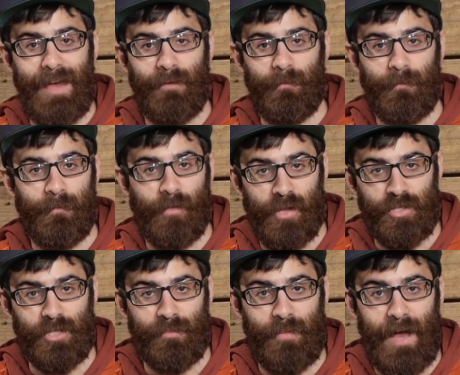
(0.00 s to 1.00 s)
and
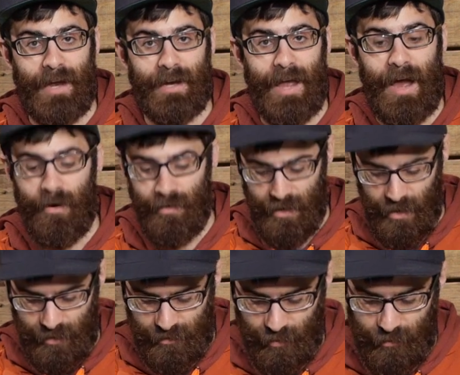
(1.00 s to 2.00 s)
flush it back out.
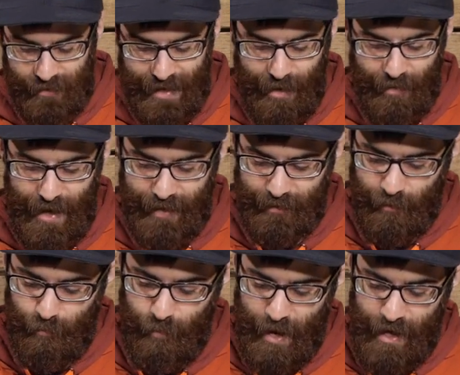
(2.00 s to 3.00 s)
So down at
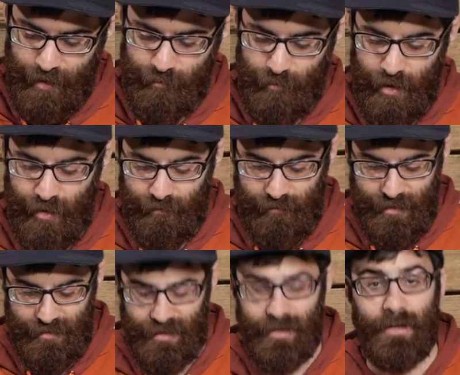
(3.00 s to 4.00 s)
the bottom of
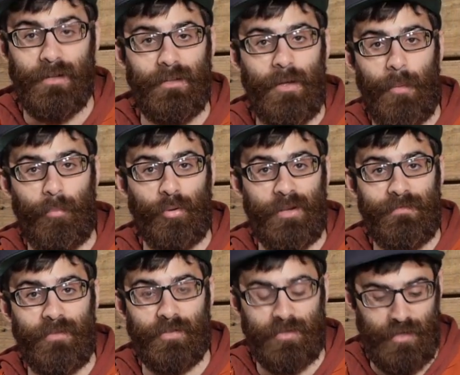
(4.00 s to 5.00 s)
the
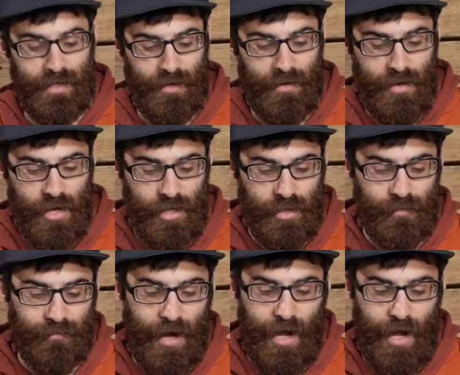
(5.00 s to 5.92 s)
pre-filter here, you've